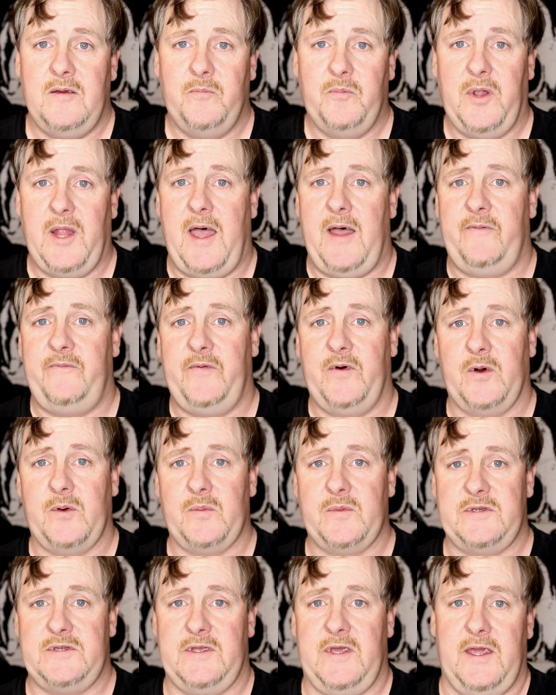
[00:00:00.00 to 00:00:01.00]

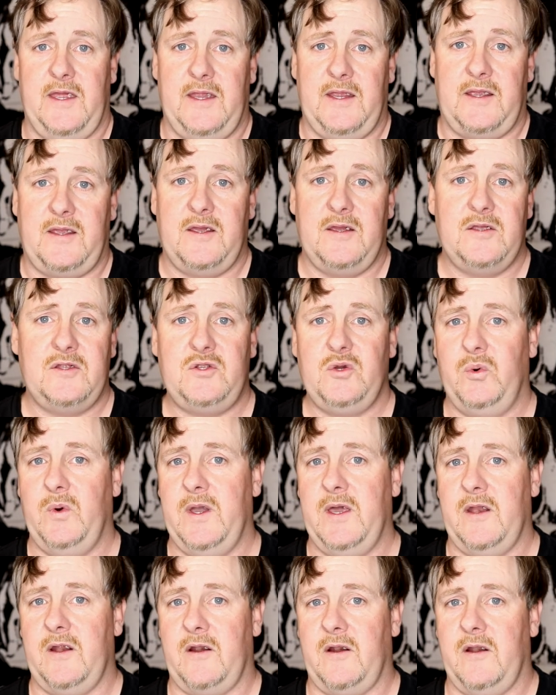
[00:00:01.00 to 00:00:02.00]
platforms like
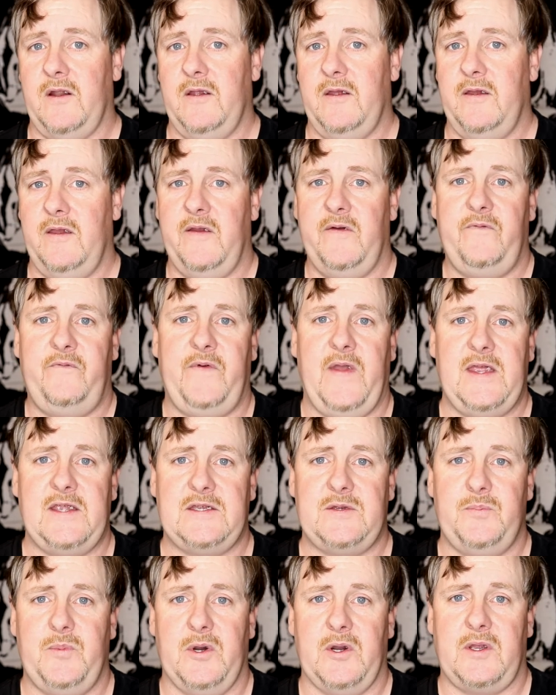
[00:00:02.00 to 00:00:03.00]
Twitter,
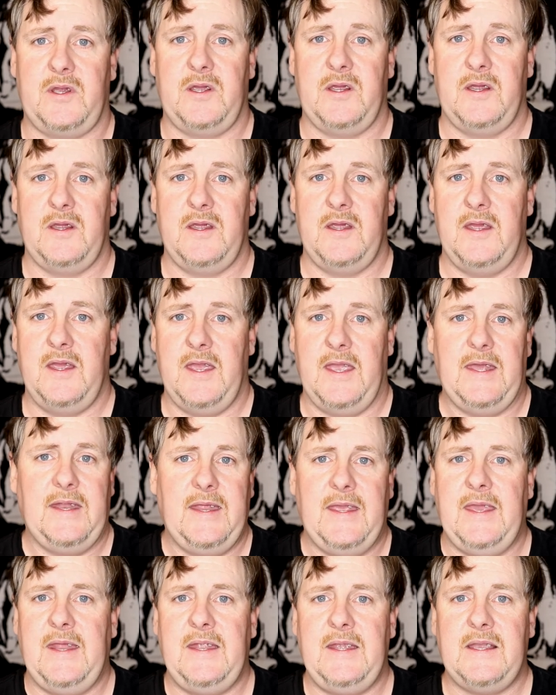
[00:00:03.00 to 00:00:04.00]
Facebook, and
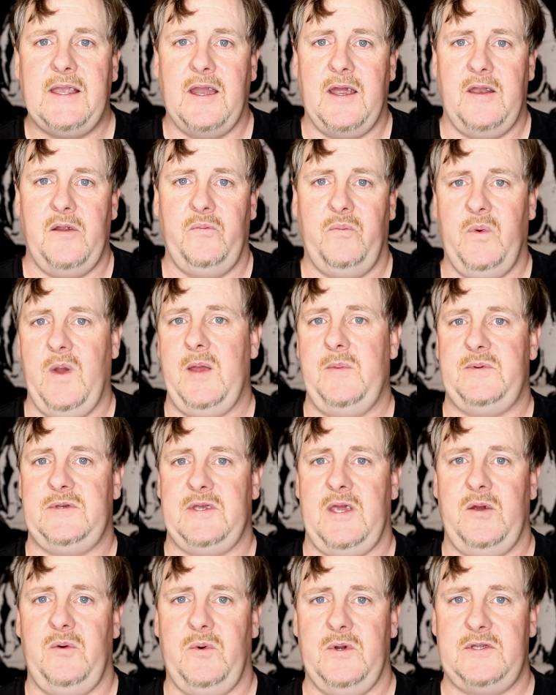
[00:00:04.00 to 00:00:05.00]
any kind of
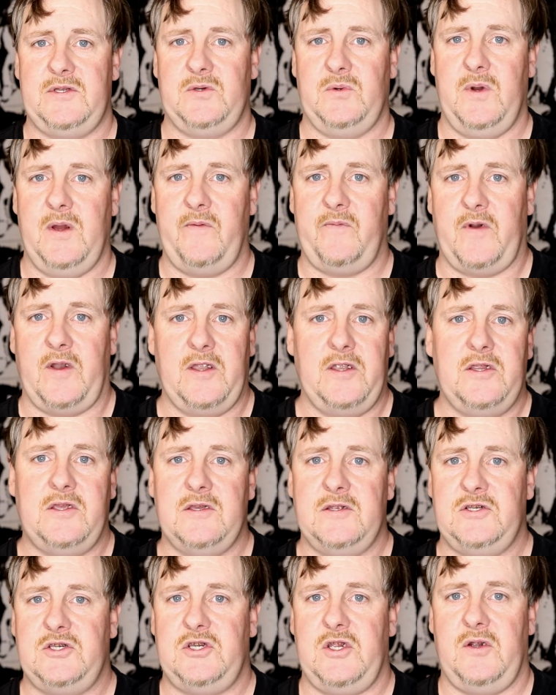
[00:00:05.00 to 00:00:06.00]
website whatsoever, and you
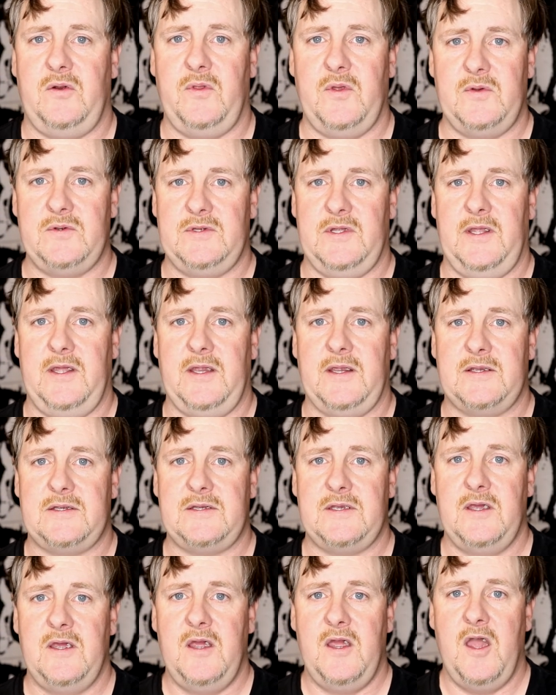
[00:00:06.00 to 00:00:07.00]
can share those
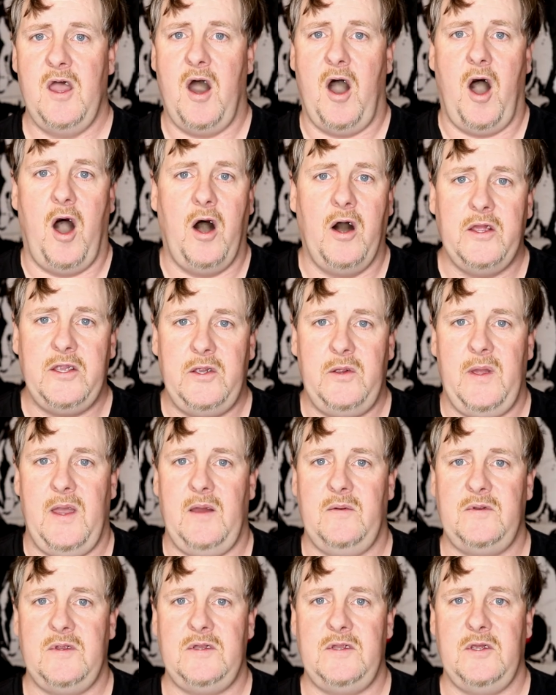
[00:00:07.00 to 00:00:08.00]
links. All you
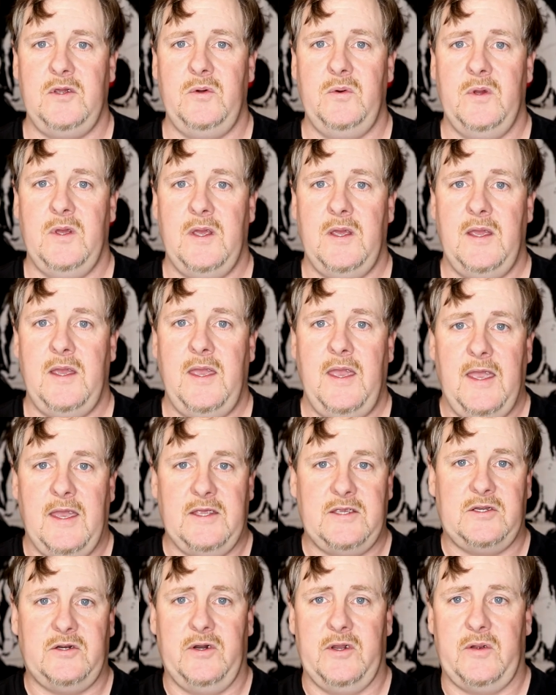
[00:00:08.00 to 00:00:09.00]
have to do
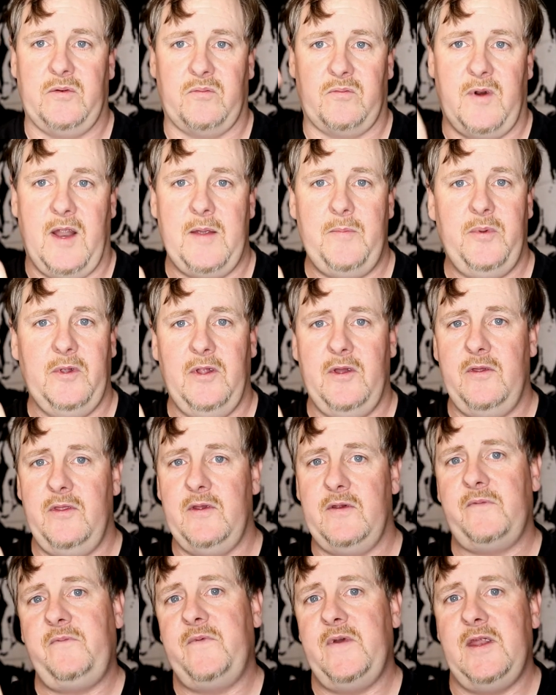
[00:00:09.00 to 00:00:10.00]
is click right below
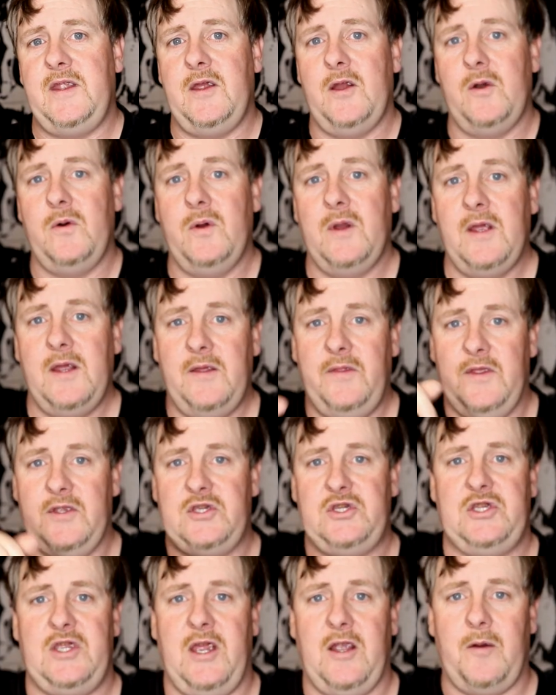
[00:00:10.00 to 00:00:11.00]
this video, the
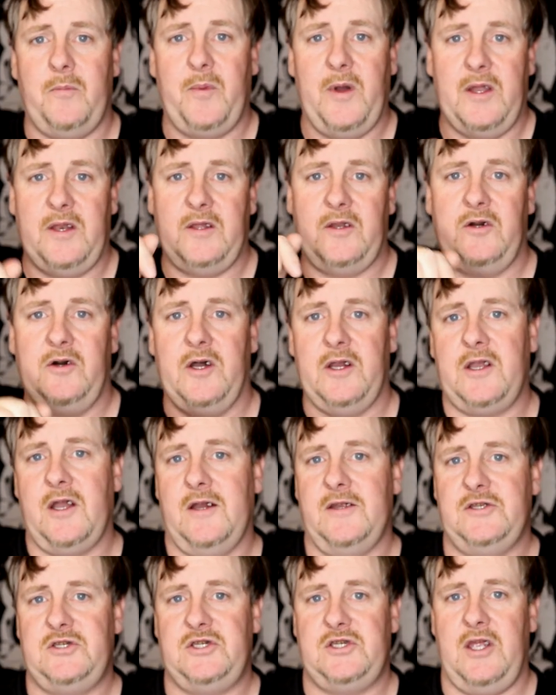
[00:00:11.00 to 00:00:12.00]
share button. Click
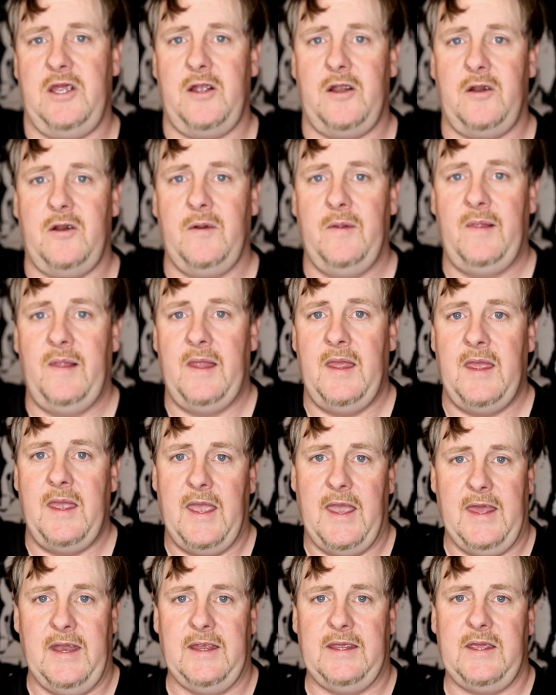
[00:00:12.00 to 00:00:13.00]
on share,
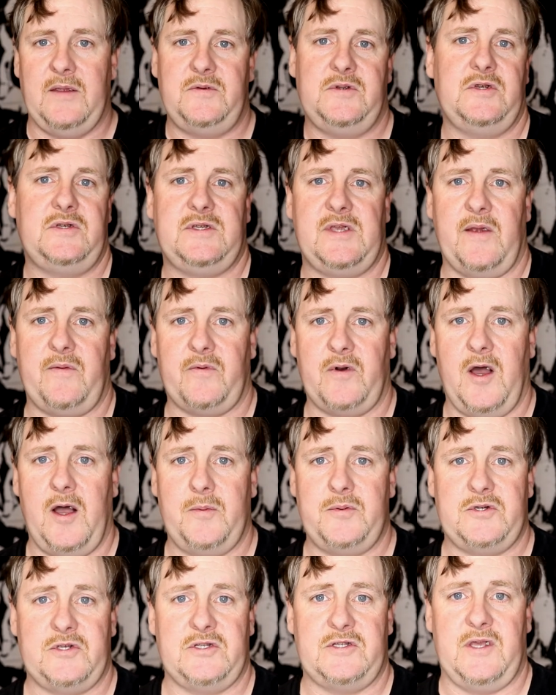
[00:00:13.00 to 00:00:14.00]
and it gives you several
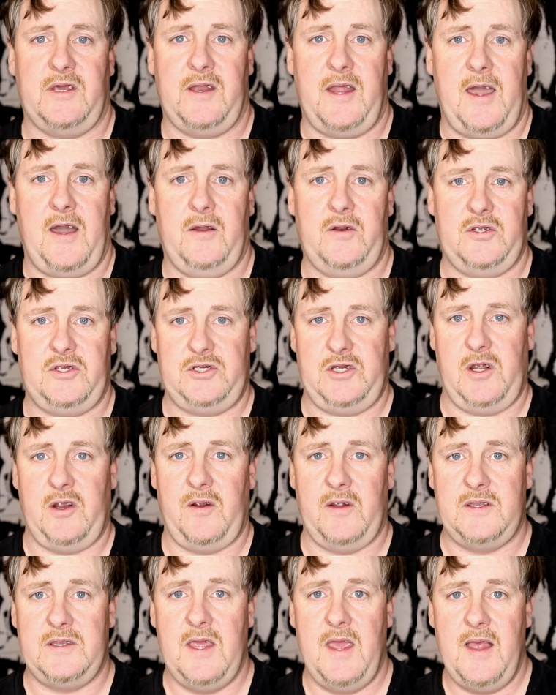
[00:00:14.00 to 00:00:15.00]
options on how to
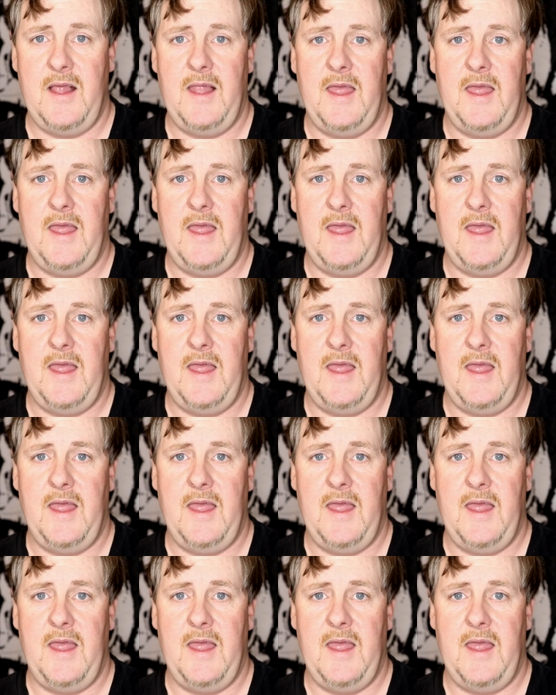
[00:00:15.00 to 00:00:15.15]
share it.